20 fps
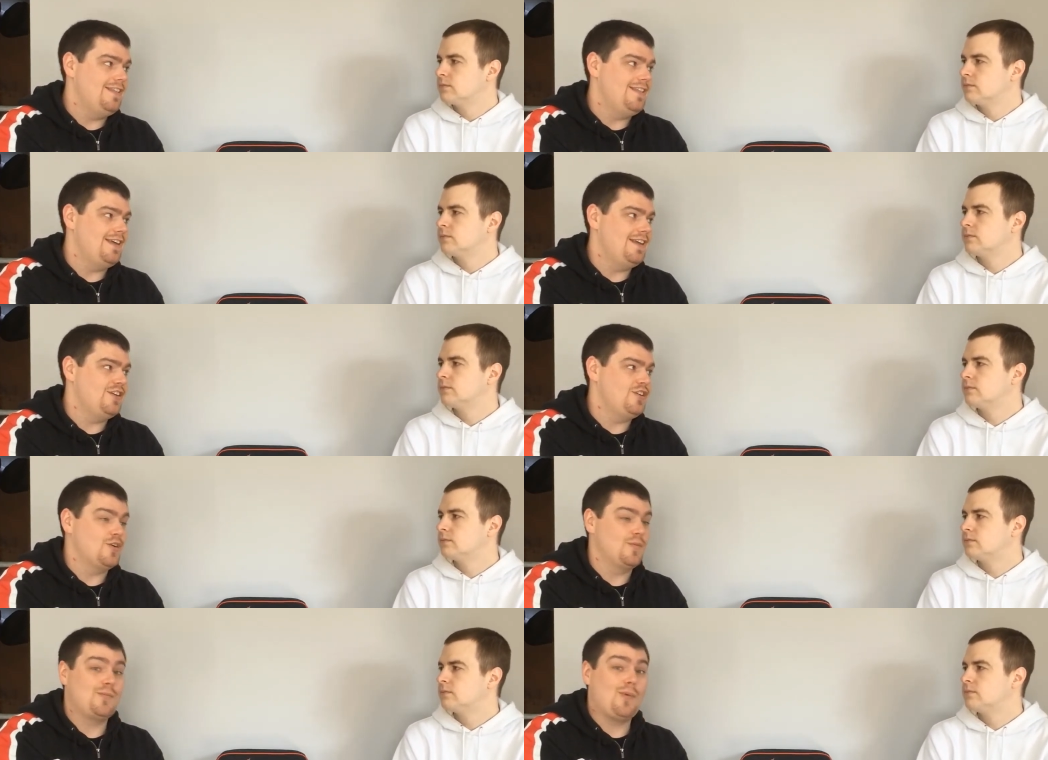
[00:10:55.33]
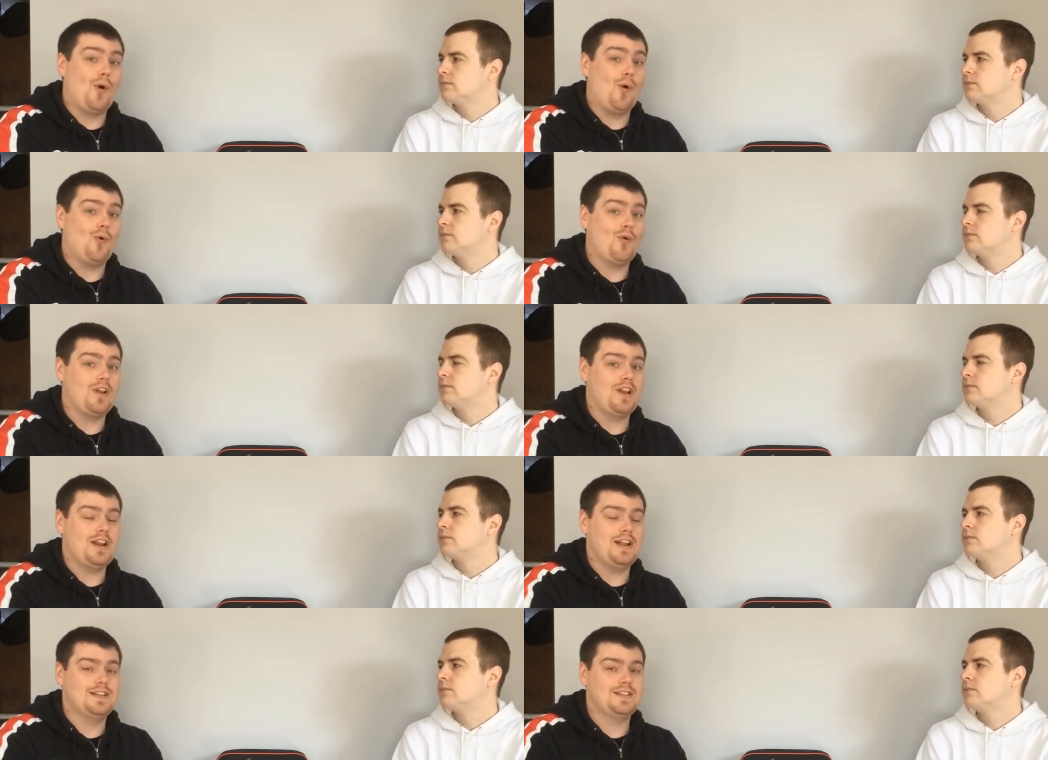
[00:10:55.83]
Speaker 1: and then your
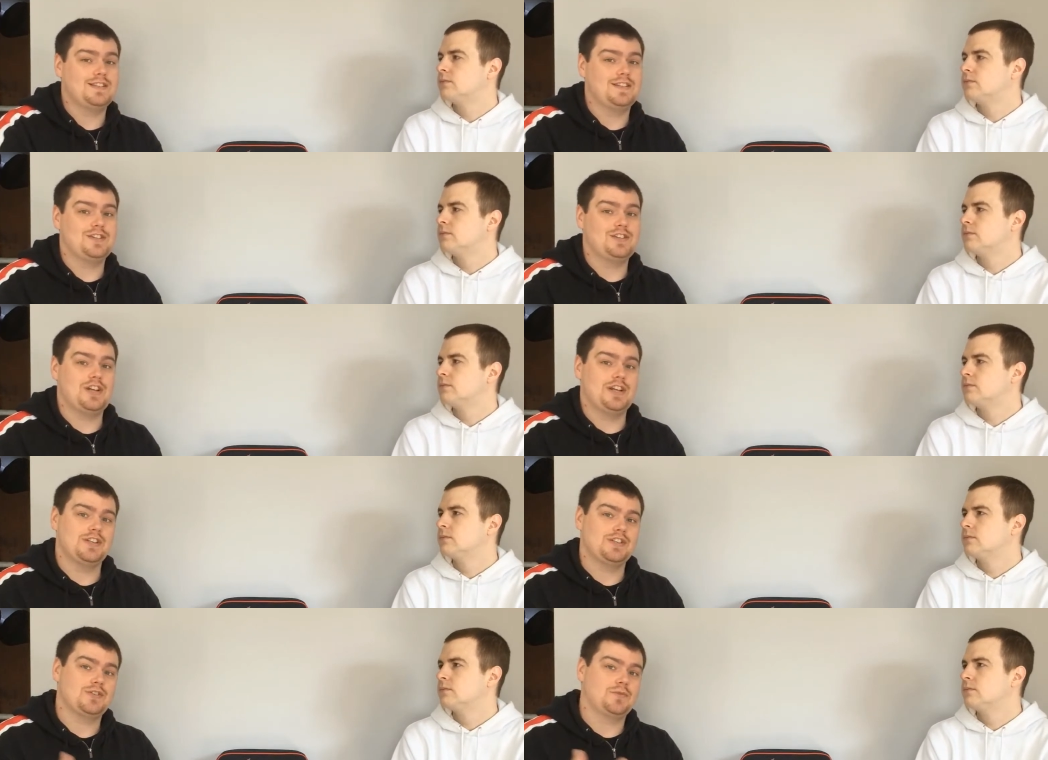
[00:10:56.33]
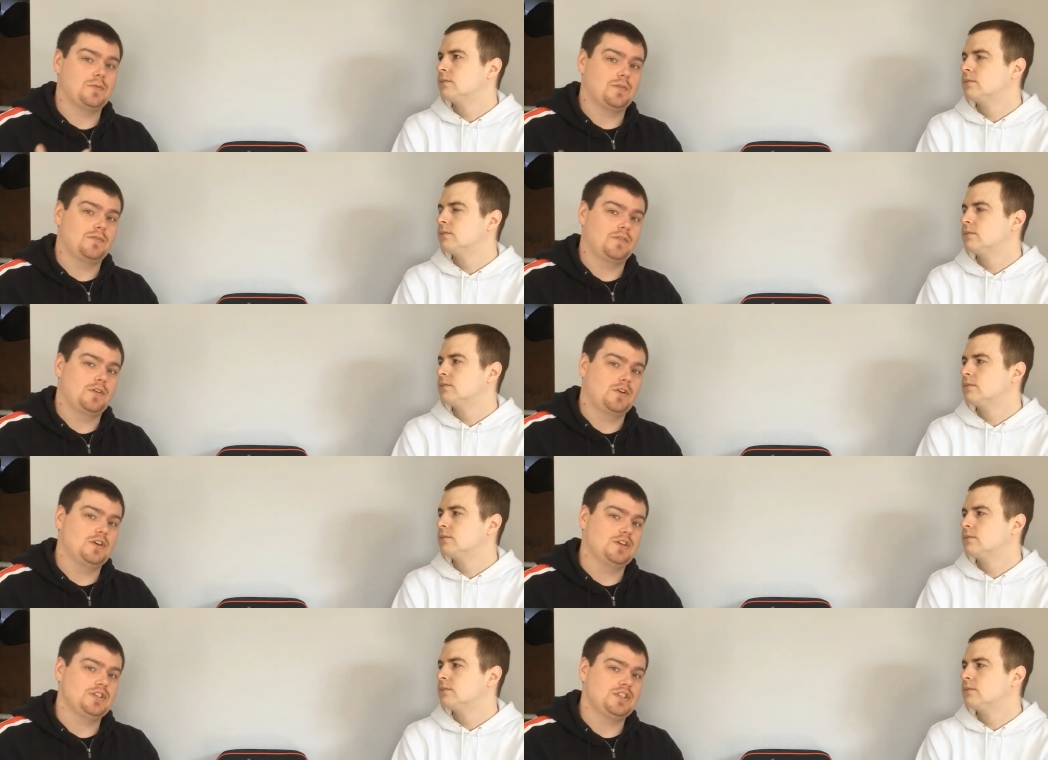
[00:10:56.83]
opponent has the chance
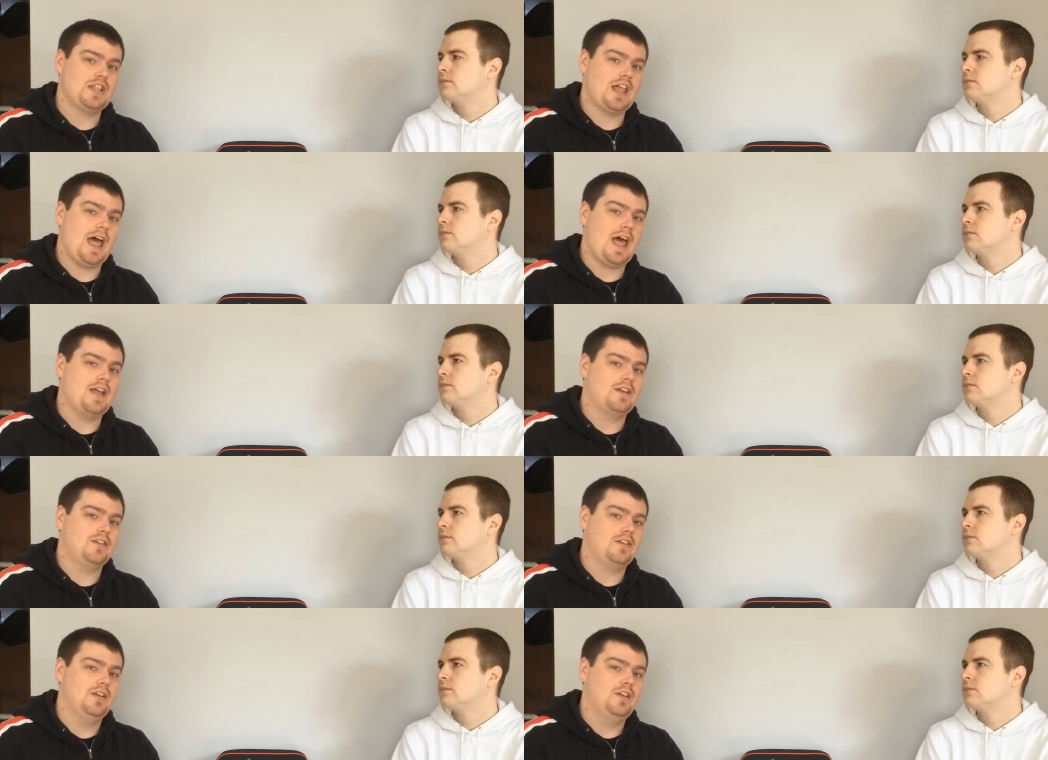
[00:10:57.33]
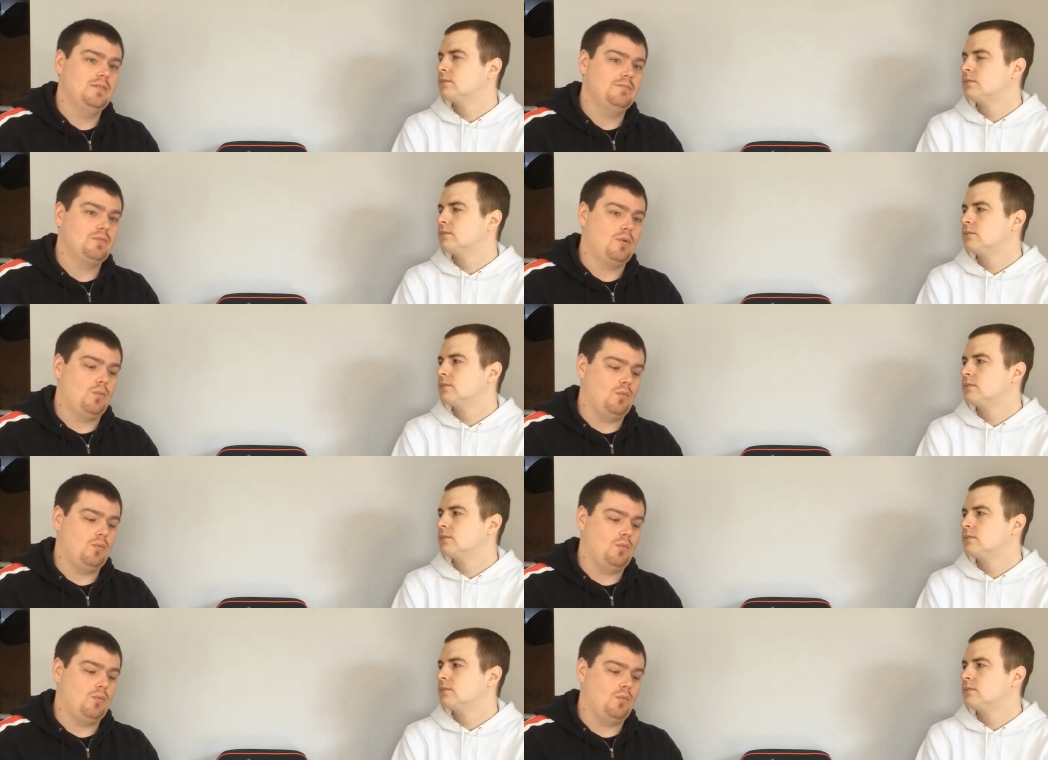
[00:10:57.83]
to reverse that.